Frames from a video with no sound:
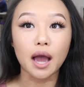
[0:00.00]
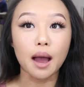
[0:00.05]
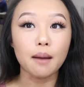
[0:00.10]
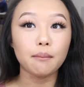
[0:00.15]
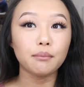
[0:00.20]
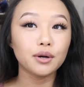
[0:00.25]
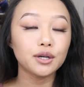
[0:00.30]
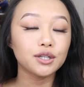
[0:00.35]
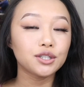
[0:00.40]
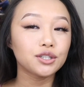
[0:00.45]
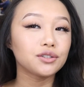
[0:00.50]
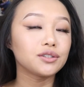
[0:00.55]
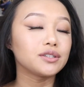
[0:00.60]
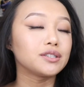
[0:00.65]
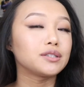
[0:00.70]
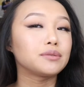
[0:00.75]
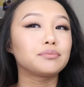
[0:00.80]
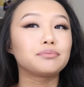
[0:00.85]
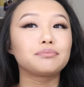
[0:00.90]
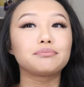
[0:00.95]
I'm pretty sure
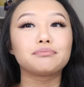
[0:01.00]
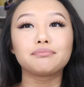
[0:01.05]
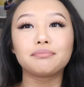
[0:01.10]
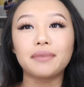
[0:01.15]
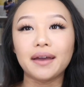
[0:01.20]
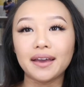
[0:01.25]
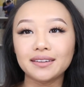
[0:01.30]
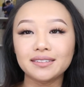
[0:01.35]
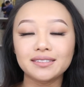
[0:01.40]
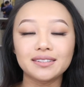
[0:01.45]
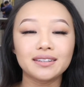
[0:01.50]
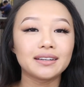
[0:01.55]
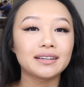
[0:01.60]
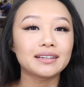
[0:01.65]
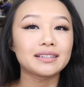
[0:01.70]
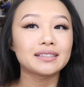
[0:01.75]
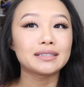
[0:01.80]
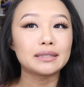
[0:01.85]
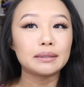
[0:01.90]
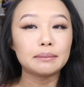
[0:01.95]
it's
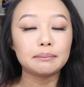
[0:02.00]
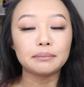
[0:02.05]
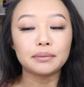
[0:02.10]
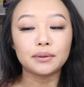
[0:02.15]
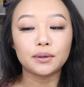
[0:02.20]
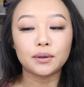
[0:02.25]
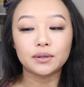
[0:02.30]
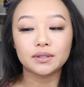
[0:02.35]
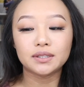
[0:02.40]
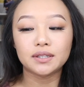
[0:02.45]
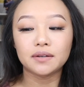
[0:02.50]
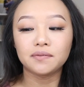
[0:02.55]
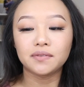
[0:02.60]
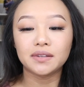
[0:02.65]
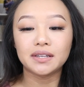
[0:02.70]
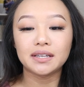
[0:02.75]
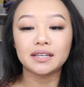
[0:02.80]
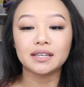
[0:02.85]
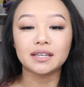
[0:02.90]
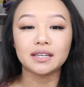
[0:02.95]
basic, simple,
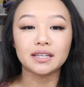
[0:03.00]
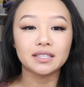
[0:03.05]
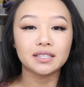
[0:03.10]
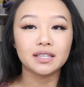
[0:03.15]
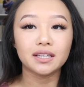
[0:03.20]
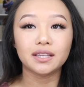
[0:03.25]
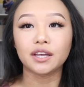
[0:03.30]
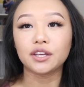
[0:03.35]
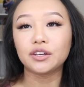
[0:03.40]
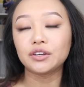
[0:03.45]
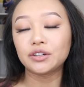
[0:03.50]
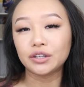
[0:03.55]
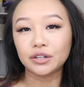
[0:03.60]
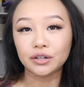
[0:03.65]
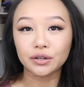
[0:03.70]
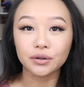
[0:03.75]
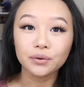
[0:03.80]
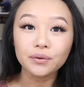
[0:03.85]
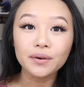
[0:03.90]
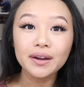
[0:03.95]
something easy that you can
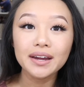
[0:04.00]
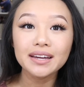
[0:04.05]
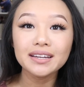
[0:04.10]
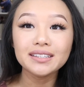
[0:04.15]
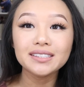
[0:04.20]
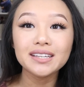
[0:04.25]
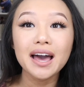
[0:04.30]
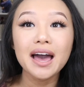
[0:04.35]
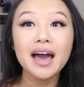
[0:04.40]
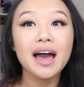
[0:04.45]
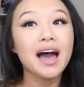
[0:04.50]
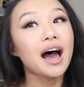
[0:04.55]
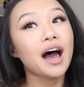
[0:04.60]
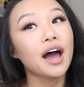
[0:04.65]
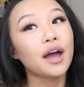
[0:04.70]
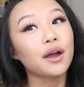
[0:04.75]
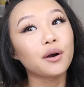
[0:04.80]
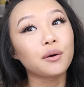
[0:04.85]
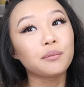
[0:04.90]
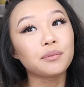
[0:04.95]
create.
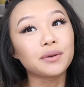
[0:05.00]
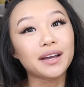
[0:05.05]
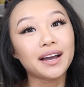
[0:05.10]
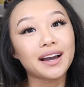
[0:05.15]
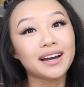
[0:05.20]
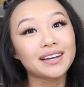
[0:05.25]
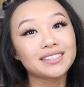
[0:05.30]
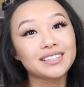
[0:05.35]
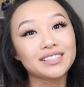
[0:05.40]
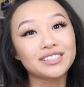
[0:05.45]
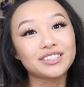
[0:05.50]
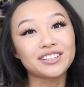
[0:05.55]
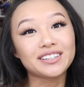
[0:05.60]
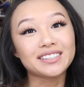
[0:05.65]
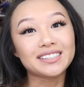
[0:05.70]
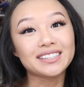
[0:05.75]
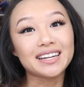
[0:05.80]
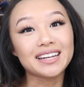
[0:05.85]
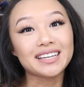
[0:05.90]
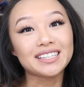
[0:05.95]
I hope you guys
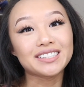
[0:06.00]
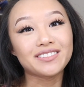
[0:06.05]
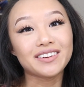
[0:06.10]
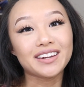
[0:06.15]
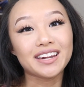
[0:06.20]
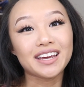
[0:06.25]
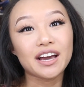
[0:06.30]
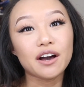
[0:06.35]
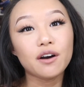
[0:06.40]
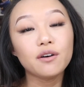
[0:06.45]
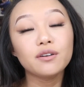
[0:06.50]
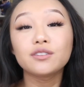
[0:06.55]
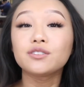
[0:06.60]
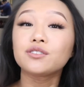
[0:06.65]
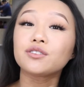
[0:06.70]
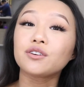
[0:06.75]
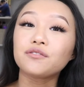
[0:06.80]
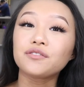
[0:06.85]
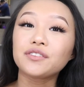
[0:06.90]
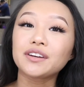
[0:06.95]
enjoyed today's video.
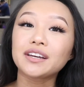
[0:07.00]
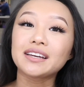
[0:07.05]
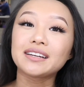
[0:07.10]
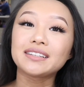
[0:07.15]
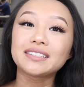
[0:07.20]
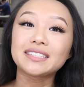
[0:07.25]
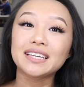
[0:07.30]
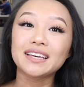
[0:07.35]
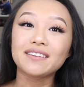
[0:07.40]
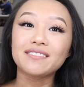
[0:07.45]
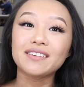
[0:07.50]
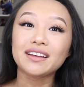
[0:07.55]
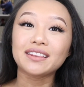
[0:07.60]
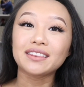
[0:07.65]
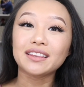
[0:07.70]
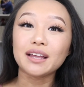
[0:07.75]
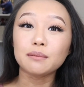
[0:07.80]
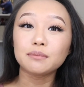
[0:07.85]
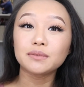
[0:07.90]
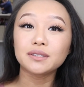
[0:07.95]
Don't forget to give it a
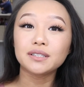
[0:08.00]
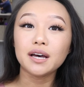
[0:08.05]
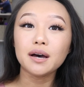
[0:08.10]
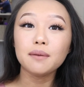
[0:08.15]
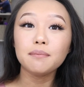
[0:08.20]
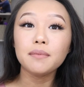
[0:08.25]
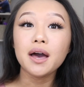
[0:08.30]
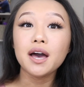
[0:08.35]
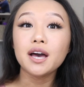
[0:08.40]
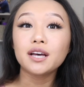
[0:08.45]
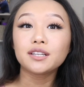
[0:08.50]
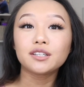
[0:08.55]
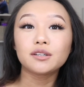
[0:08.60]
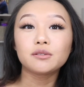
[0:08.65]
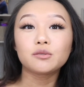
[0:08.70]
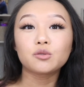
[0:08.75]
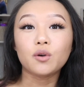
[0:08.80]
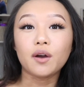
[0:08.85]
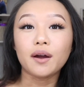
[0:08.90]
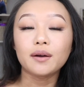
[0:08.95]
thumbs up,
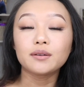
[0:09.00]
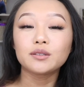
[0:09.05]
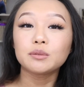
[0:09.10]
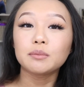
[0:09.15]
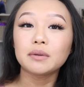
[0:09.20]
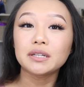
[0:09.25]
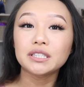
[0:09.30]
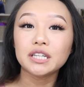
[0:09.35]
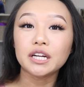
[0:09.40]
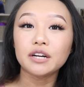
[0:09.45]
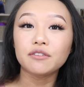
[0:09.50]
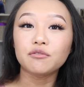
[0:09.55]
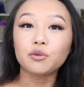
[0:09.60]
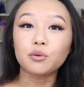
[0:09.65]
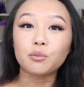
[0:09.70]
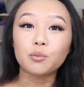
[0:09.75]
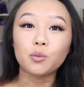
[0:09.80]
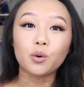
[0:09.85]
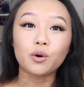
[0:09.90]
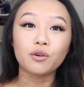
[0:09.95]
subscribe to my channel for
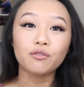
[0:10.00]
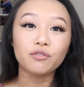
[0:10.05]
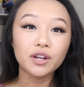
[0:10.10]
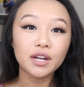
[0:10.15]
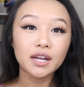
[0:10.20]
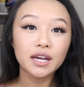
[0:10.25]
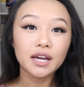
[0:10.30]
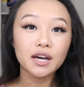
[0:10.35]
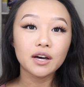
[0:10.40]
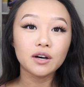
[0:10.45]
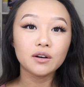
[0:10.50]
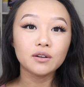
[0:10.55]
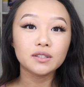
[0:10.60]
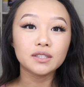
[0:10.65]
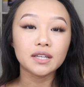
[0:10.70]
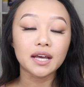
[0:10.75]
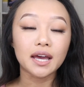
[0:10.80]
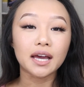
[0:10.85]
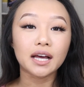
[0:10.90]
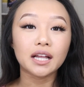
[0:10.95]
more videos,
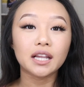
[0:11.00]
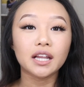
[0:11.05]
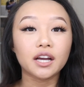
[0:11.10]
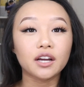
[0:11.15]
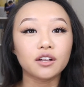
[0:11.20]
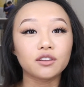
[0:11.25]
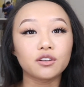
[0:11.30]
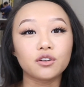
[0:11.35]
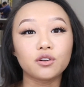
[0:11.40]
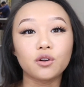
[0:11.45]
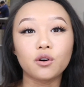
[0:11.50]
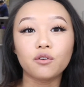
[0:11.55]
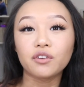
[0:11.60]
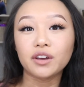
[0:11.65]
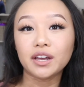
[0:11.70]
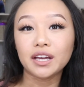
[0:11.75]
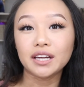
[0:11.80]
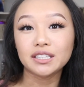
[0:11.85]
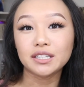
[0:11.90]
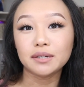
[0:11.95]
and click on the
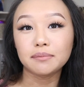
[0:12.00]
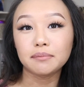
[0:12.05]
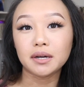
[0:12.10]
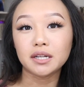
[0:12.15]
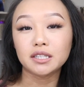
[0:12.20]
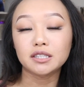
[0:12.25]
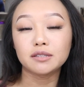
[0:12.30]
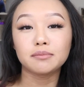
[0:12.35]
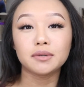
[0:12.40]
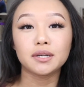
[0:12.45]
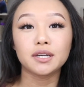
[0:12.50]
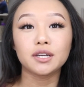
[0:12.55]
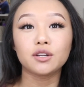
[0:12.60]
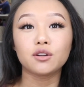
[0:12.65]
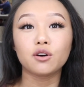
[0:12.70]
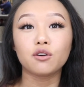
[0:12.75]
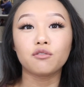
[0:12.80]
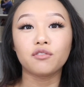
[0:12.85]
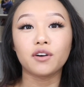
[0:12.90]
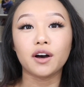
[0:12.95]
notification bell to be
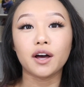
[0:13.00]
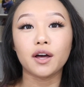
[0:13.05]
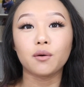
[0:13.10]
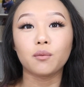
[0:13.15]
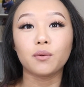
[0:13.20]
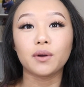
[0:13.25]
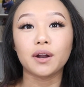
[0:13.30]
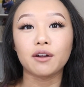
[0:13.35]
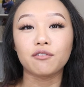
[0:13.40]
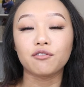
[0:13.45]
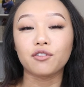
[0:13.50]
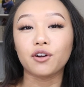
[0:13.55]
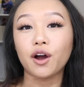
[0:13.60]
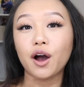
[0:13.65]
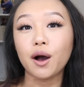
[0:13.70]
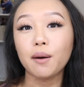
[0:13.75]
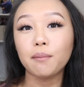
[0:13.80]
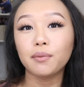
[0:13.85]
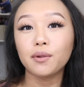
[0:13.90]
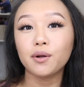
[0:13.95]
notified whenever I
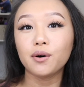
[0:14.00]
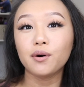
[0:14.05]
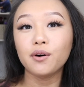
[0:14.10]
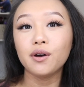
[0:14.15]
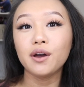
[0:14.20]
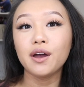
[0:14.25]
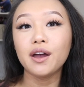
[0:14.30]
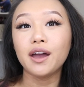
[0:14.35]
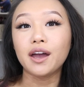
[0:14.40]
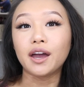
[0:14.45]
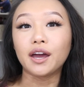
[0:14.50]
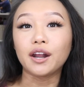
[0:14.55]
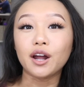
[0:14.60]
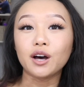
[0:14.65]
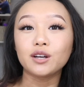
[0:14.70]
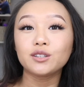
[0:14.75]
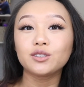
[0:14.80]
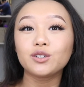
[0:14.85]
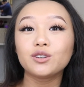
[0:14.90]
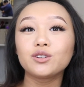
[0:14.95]
upload. And
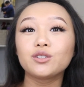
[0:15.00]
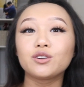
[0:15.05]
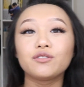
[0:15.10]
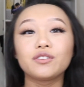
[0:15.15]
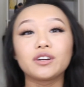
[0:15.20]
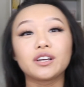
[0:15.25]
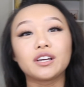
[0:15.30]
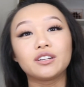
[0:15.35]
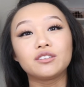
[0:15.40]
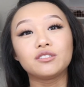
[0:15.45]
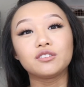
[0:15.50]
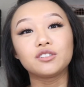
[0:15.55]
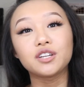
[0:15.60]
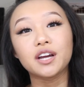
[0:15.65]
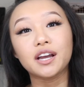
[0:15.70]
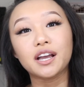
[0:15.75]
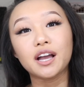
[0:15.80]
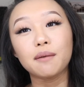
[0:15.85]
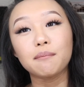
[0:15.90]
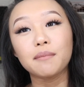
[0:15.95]
also don't forget to
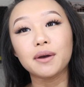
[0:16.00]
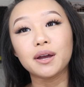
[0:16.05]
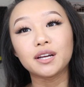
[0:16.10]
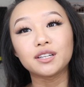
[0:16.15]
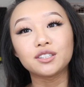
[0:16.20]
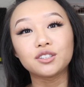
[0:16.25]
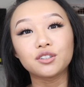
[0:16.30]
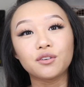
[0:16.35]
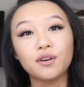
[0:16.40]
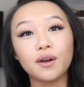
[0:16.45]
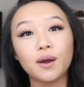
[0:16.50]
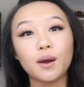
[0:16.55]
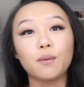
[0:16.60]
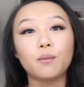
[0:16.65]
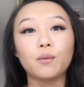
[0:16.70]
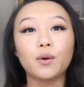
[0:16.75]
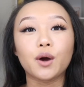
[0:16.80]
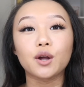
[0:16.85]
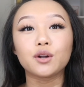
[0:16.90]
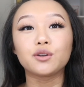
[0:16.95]
check out my Instagram
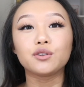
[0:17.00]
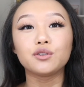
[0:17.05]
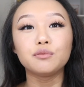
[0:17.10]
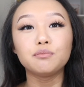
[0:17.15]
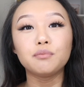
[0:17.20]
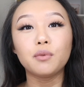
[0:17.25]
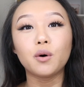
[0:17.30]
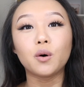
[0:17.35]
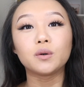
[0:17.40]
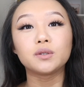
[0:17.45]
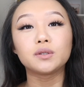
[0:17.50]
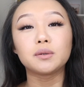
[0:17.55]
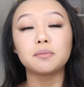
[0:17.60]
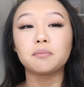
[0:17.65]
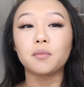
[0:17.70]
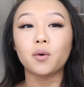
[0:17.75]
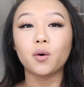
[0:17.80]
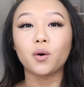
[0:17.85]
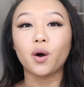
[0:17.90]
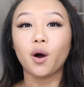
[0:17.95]
where I do post
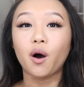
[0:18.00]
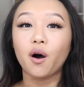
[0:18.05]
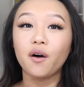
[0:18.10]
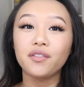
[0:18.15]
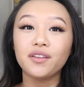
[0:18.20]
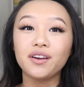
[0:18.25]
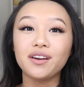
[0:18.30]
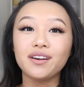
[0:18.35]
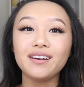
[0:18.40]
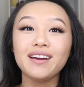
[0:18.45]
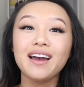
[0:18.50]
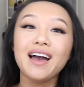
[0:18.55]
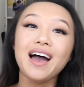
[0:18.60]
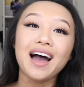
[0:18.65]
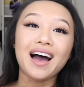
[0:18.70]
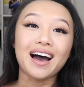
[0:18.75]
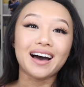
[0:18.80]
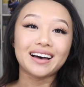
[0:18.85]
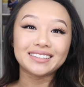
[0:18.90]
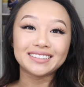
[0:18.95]
more on there.
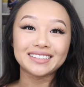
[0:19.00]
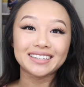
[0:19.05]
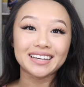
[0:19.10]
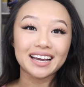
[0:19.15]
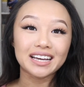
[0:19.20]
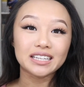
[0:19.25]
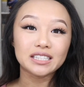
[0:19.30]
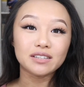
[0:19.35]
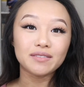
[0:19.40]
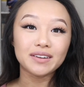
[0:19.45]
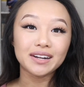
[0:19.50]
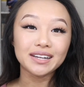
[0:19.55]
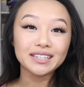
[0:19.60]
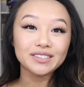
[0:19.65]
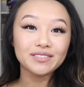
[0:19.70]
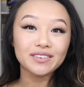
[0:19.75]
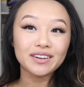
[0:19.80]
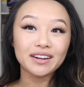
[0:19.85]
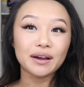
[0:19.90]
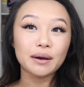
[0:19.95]
I'll see you guys in my next
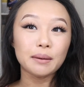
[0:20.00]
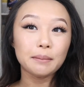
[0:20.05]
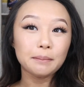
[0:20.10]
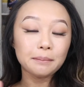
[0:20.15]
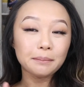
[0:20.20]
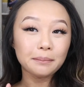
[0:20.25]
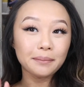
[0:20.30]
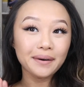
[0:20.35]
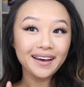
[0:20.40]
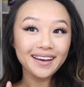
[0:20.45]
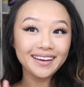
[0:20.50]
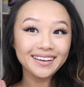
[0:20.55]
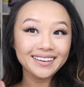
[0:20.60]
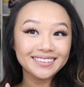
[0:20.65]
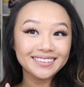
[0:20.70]
video. Bye!